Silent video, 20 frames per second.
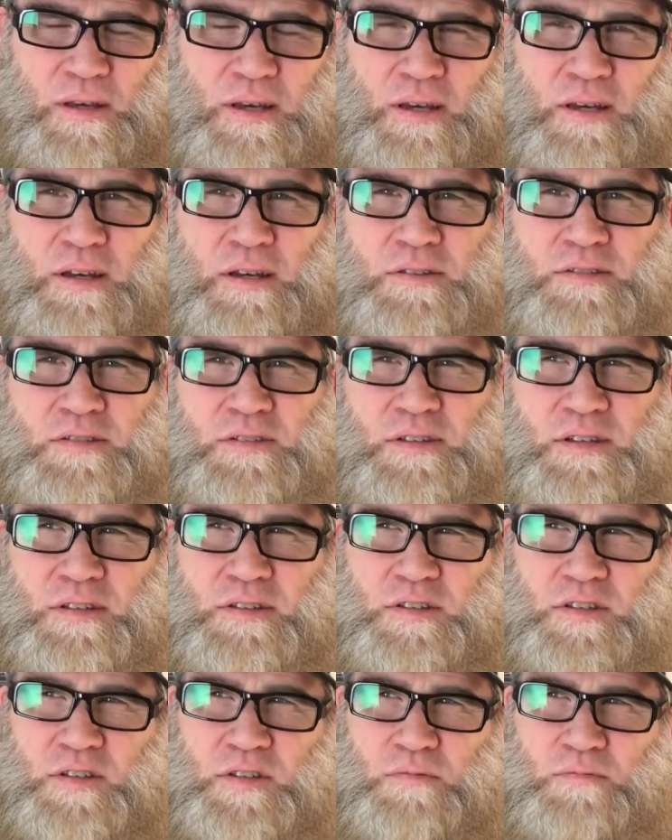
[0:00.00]
it's,
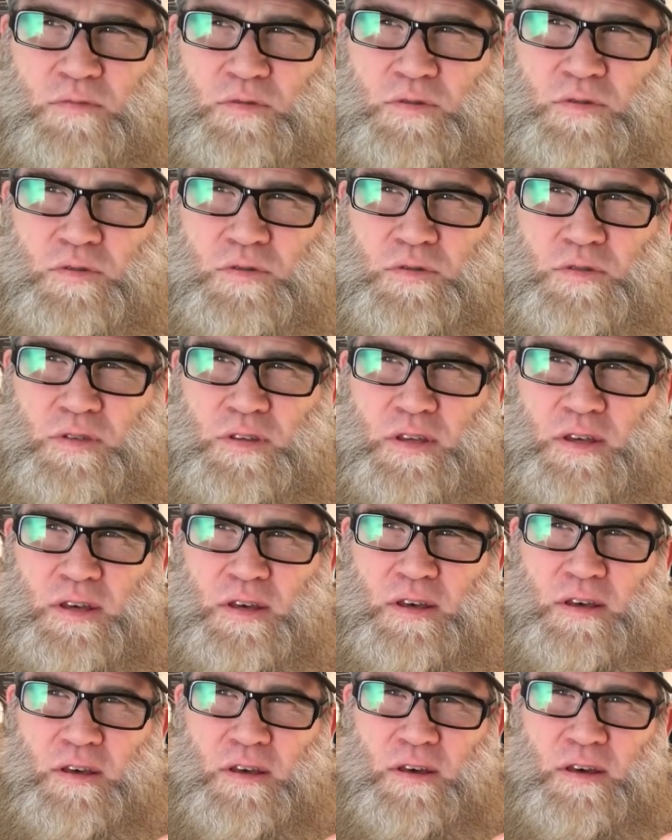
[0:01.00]
it's smooth
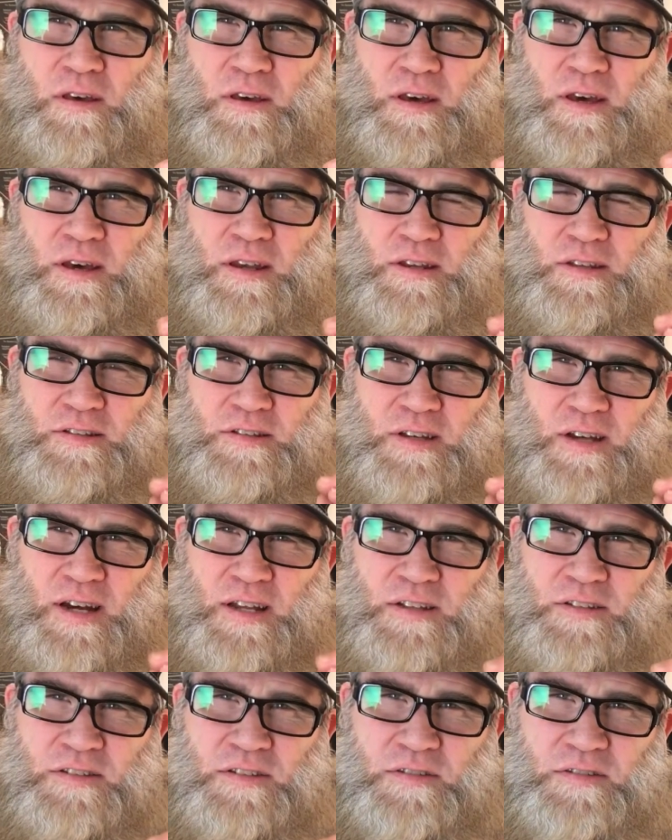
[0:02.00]
and it's
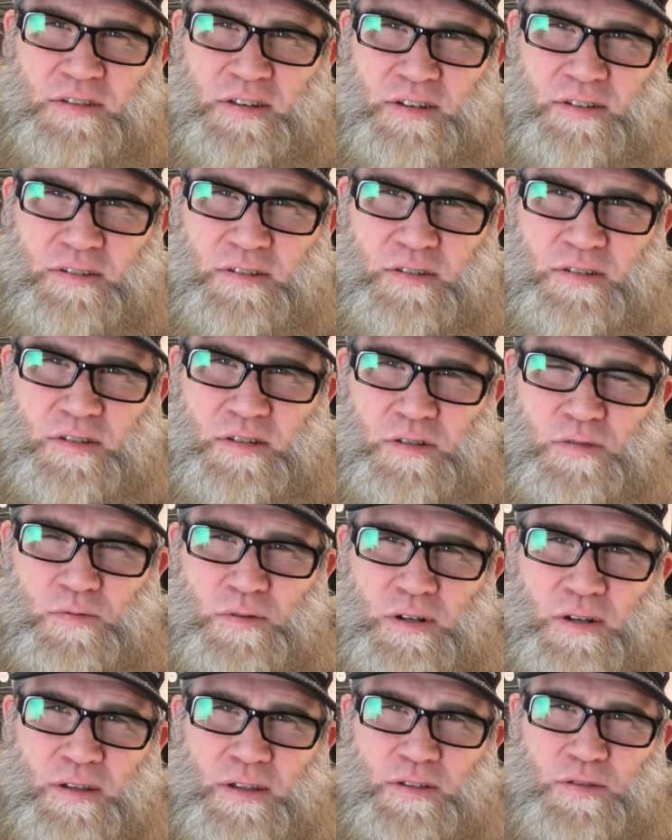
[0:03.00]
got its thickness as
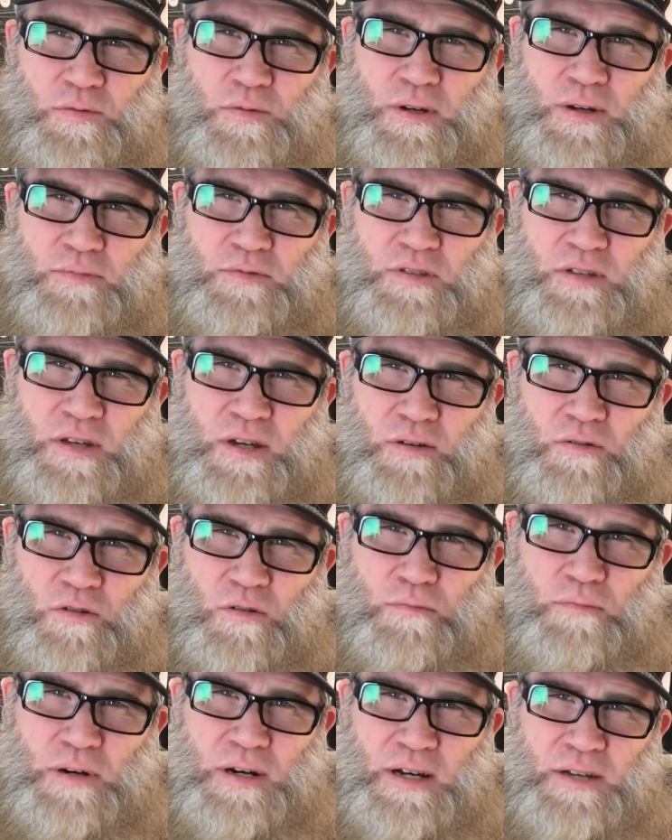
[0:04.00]
well. That's why I'm saying
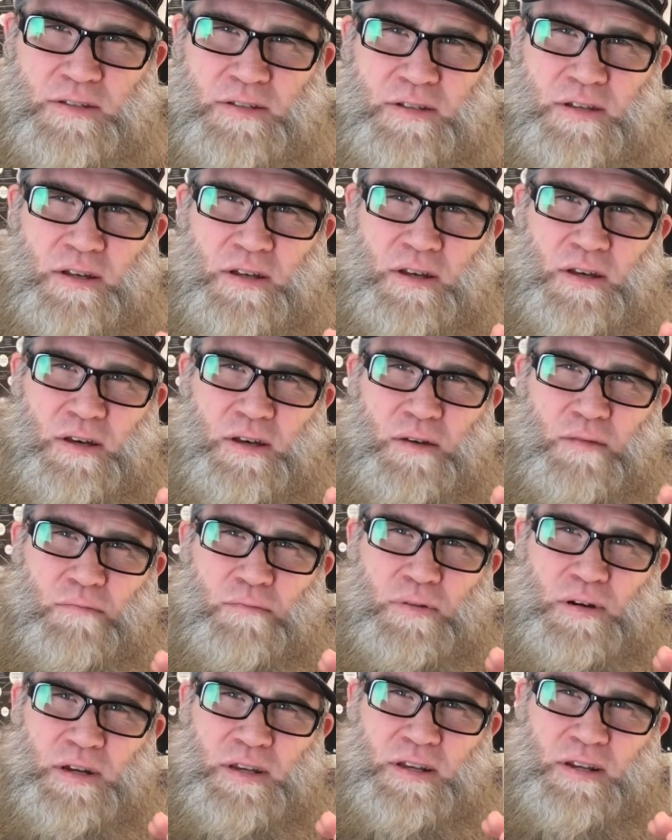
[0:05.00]
robust.
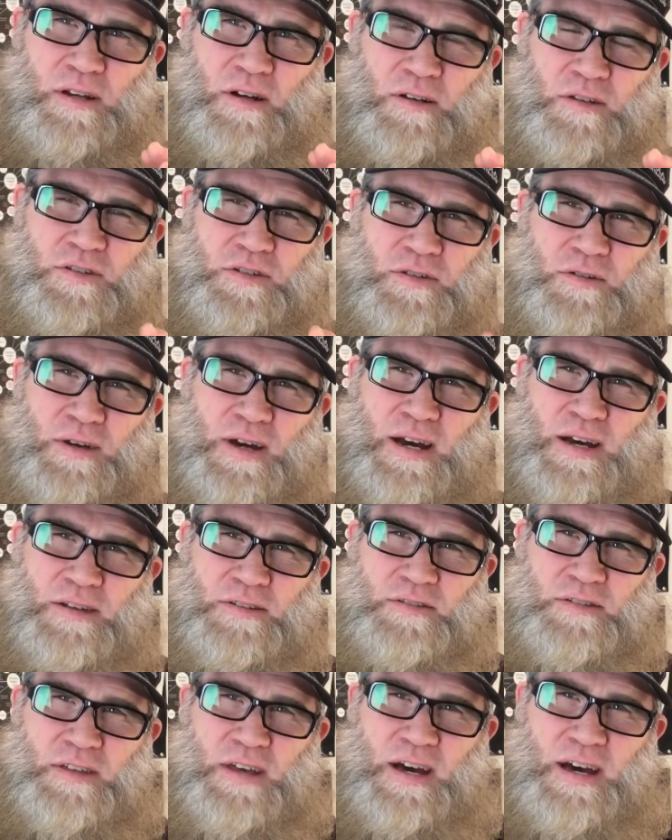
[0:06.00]
But it also
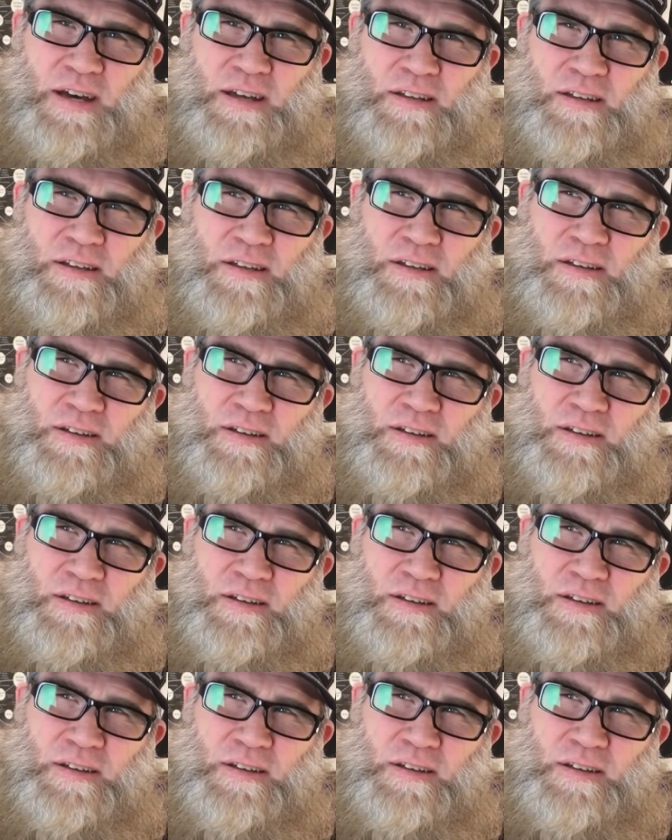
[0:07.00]
has that,